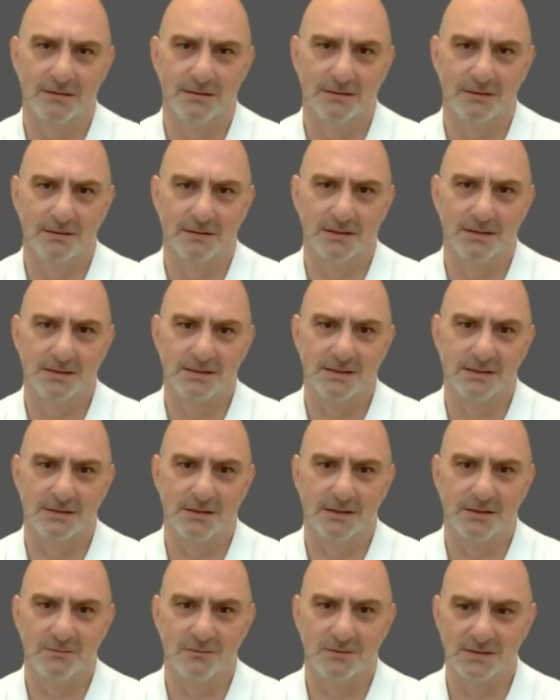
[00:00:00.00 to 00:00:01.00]
Uh,
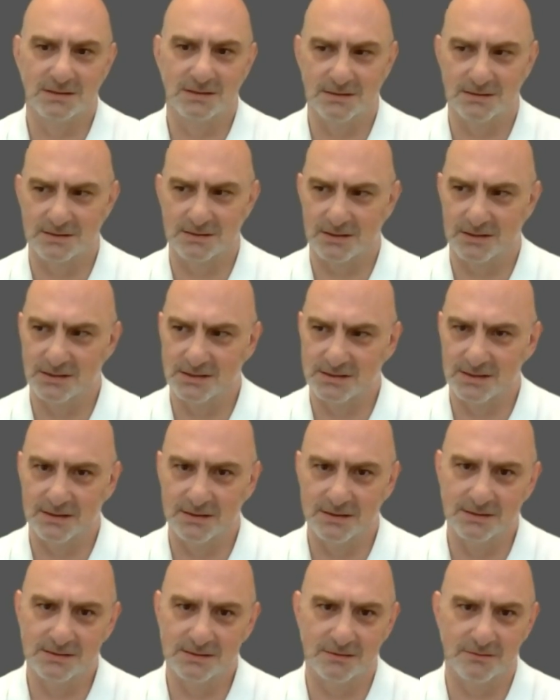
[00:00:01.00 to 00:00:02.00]
yesterday was a strange
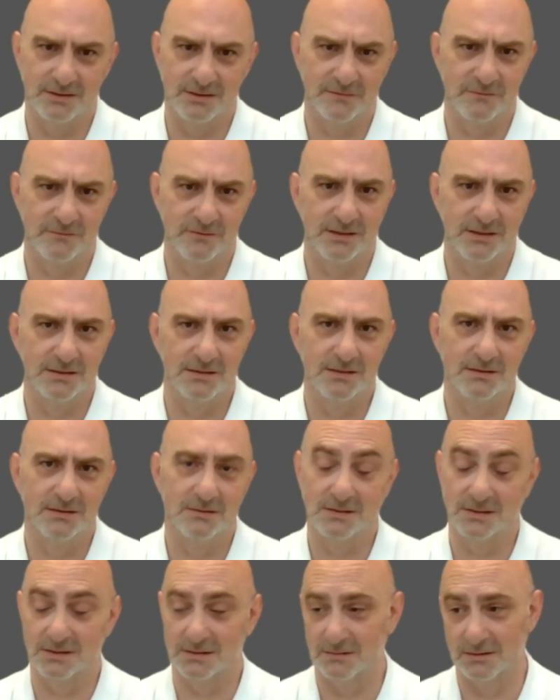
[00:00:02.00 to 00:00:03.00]
day in South
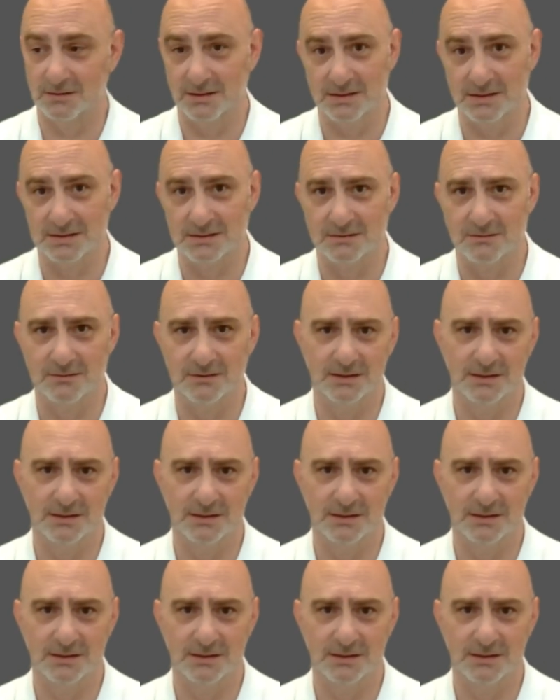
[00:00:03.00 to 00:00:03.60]
Africa, still is.